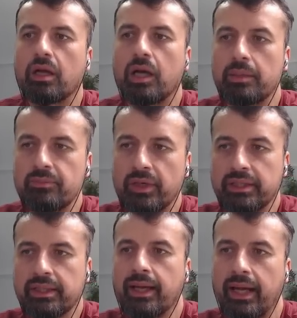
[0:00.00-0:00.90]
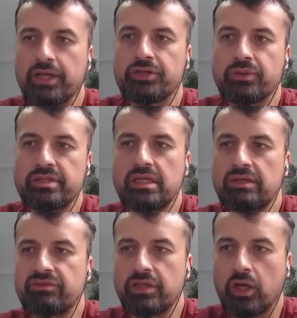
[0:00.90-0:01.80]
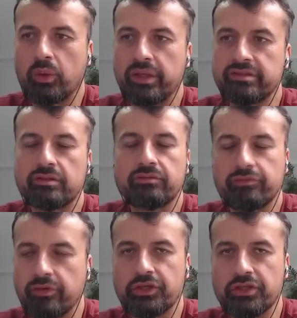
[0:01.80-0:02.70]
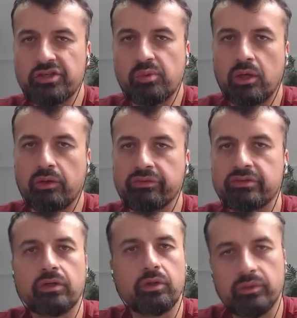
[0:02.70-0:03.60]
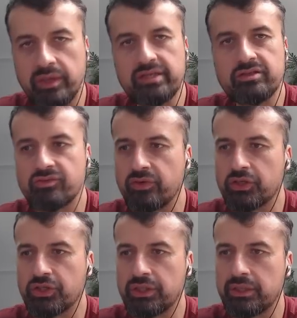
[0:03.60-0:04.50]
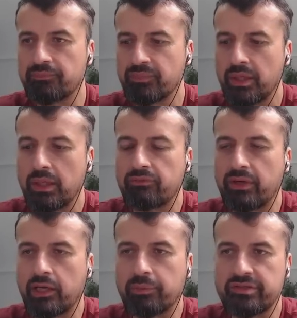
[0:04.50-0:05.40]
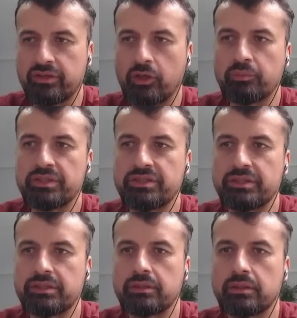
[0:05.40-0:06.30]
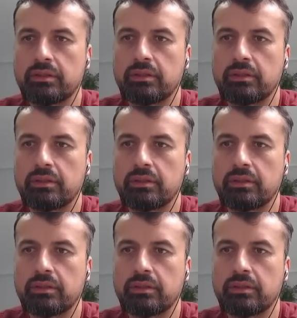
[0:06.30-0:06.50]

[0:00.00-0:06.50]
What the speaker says: I'm running Android TV OS version 12, so latest version. If I now press the home button,